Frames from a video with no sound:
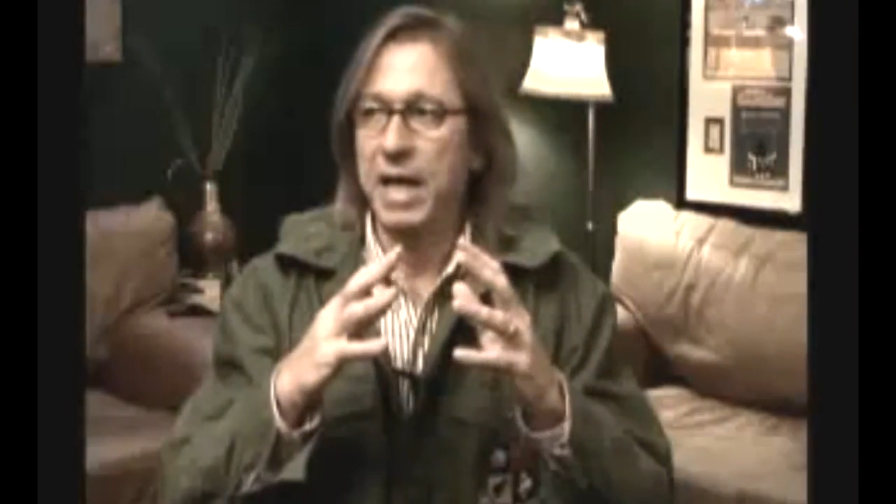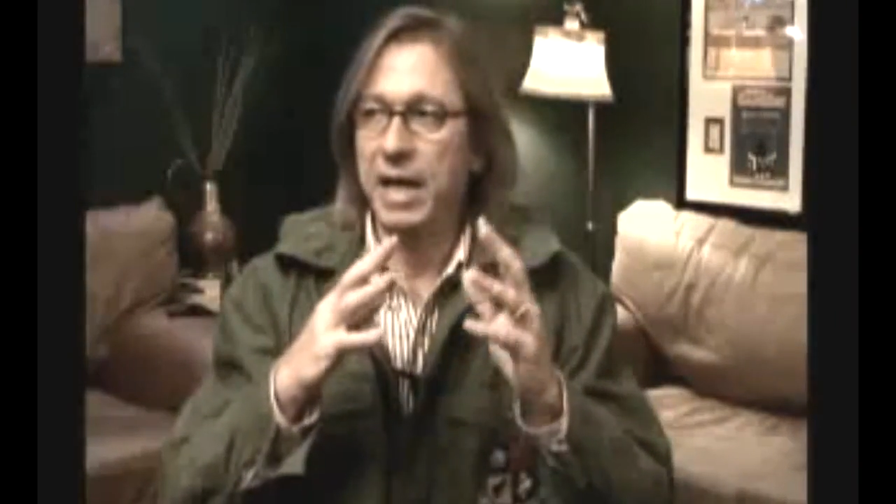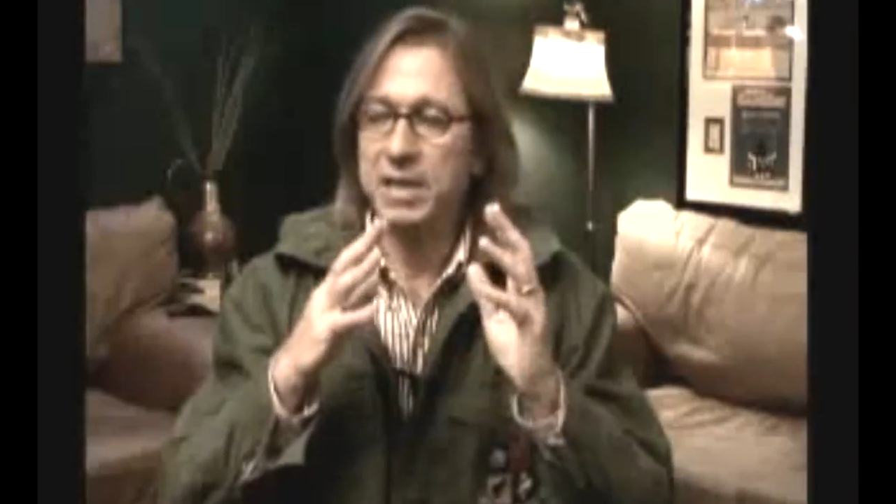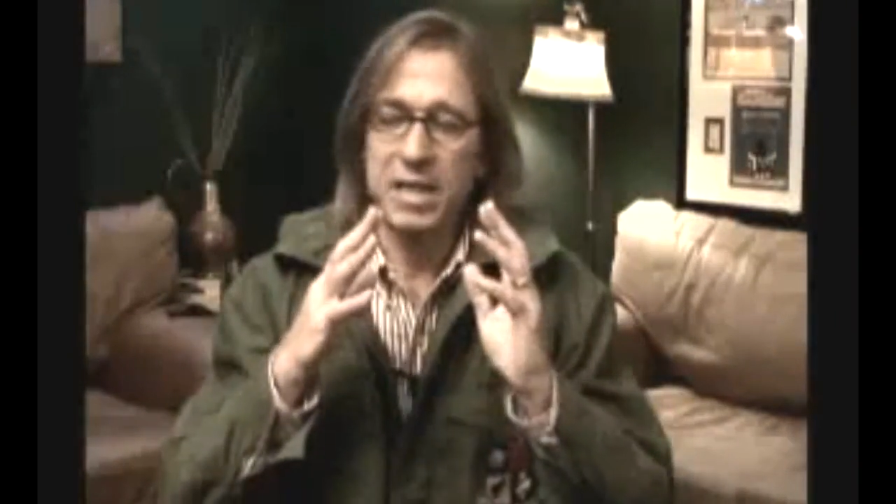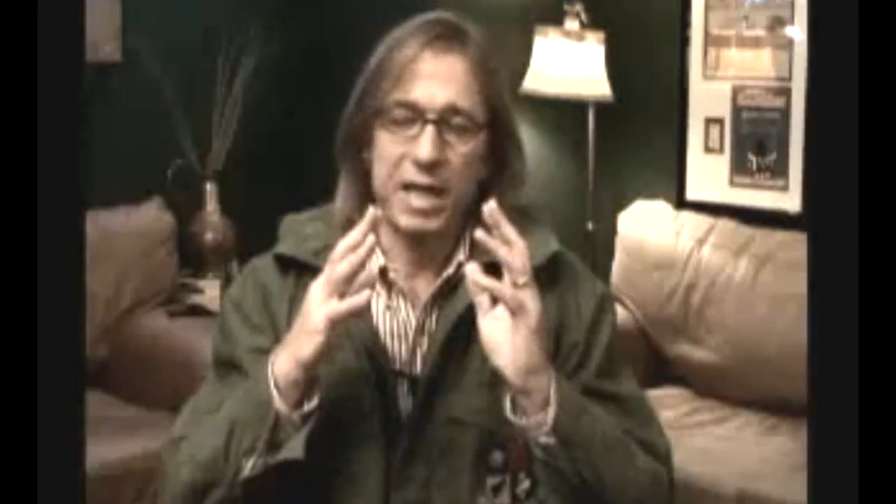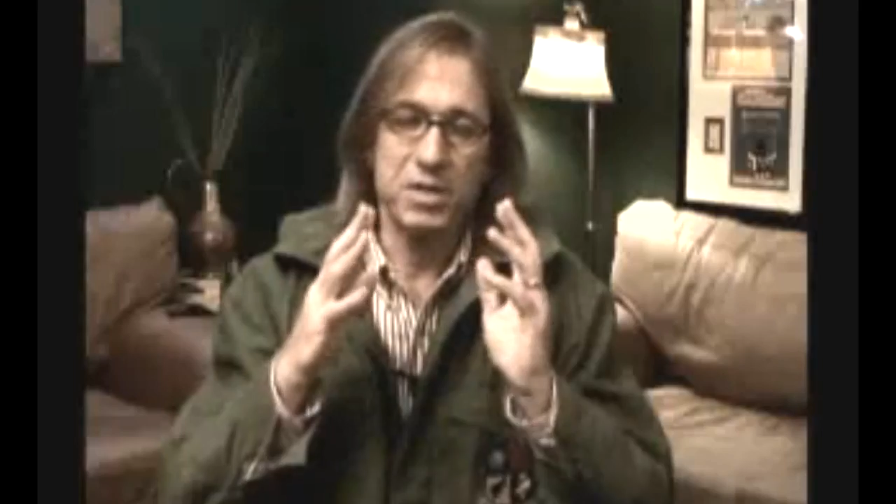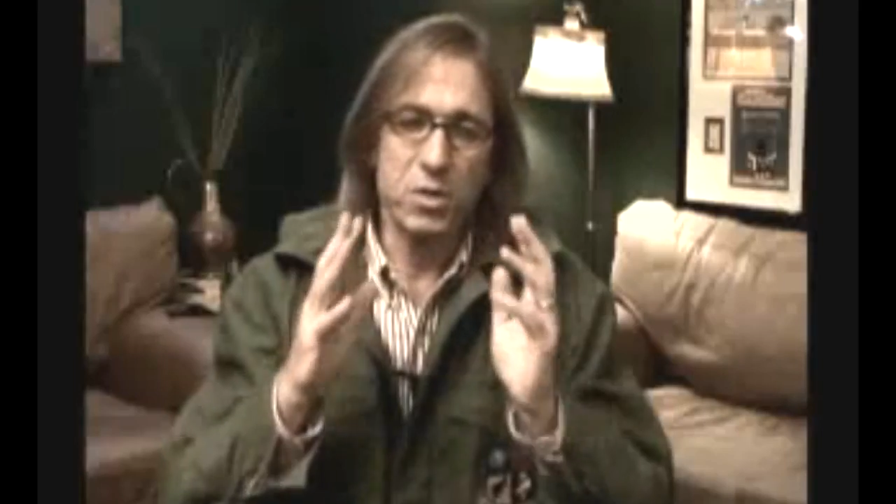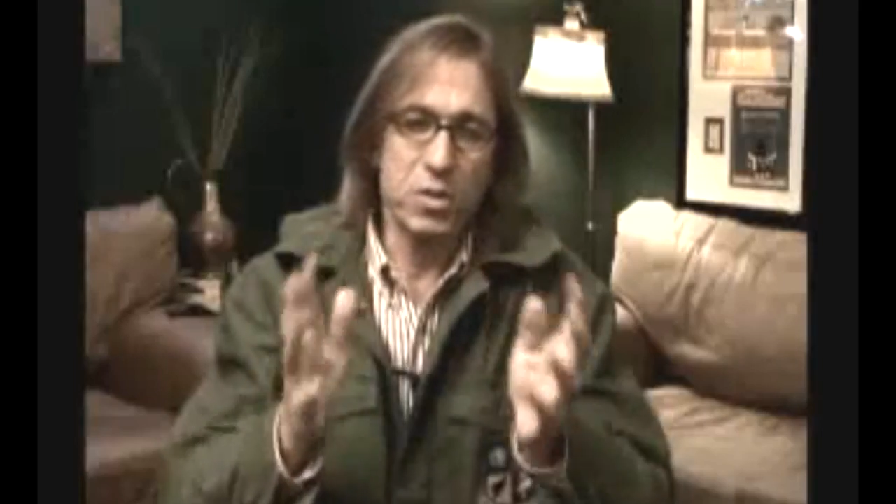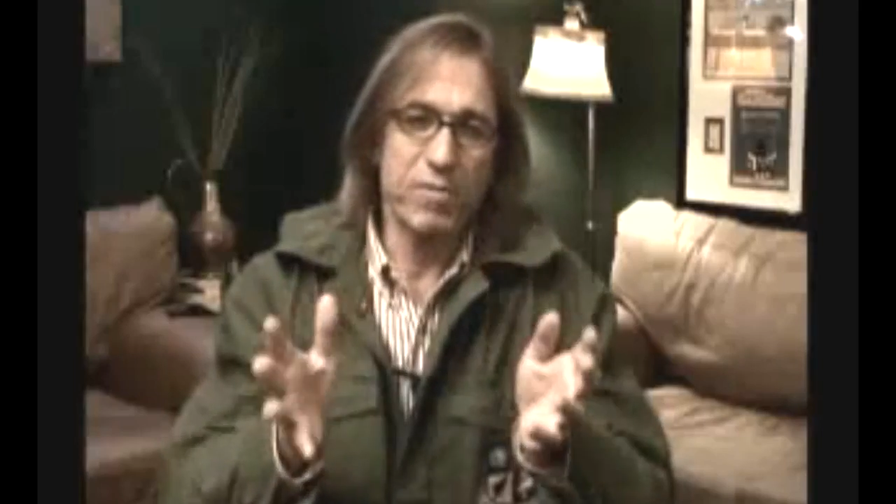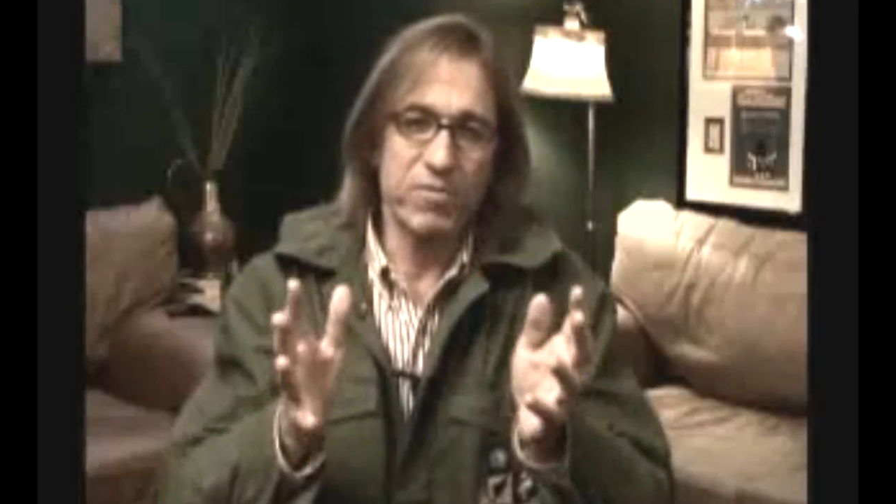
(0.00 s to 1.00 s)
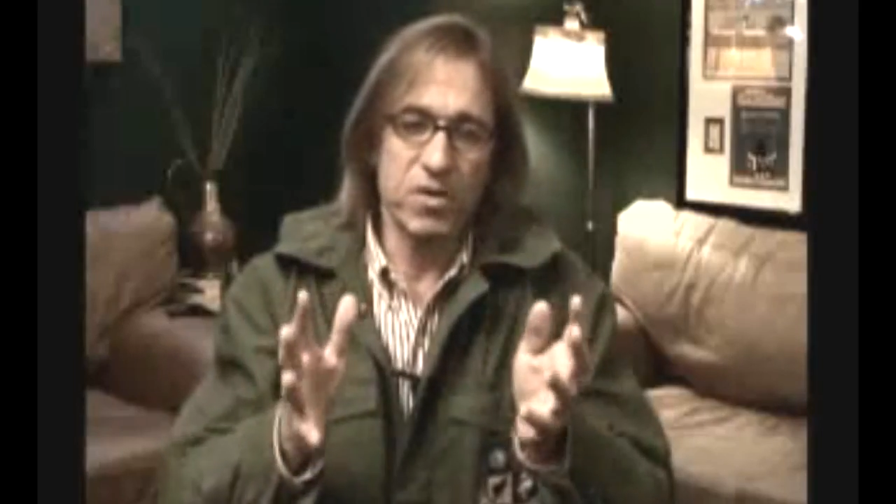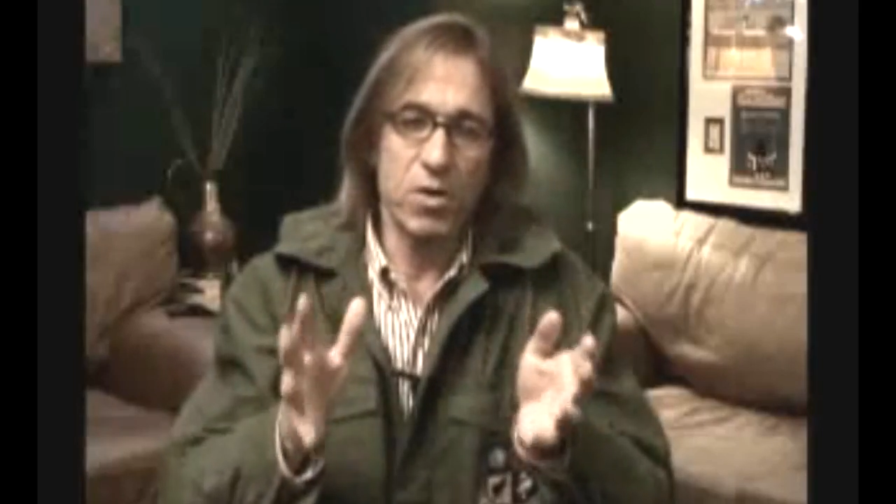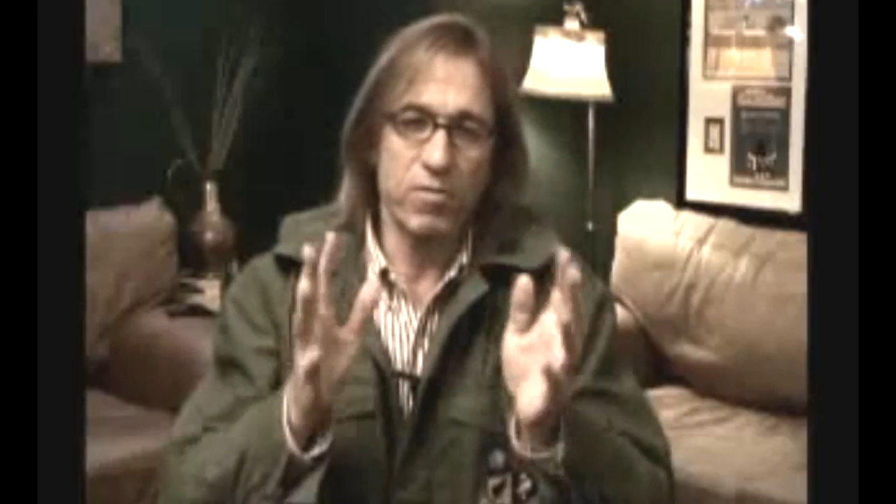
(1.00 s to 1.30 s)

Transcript: I don't know